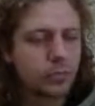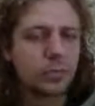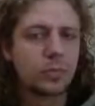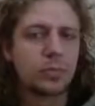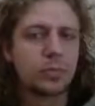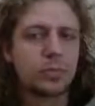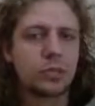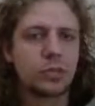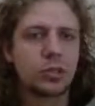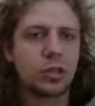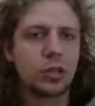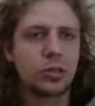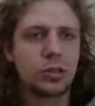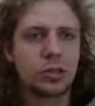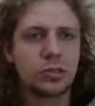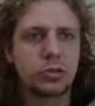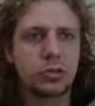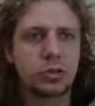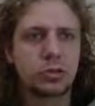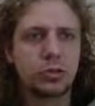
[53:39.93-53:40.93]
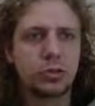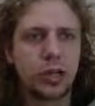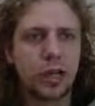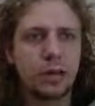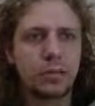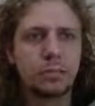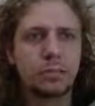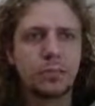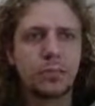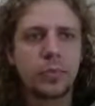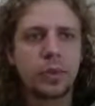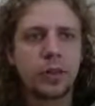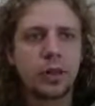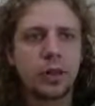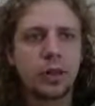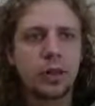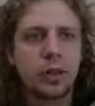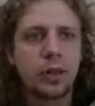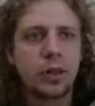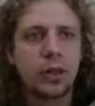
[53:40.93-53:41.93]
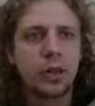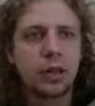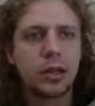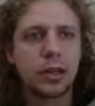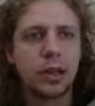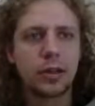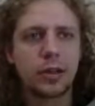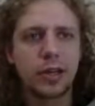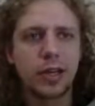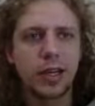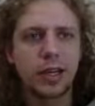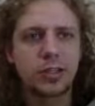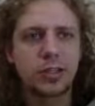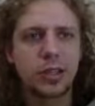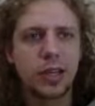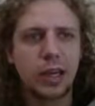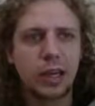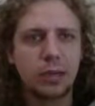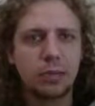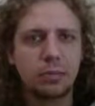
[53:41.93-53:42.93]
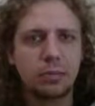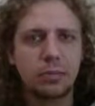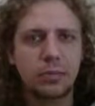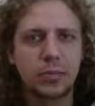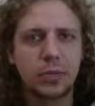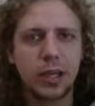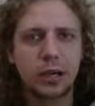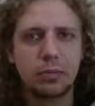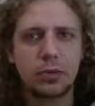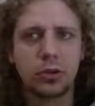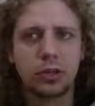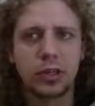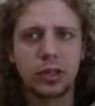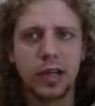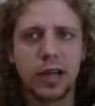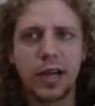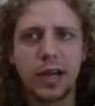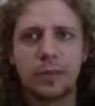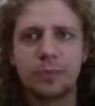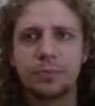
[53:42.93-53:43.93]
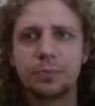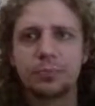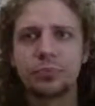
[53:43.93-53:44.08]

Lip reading: So this was a cool game. Now the next game that we'll look at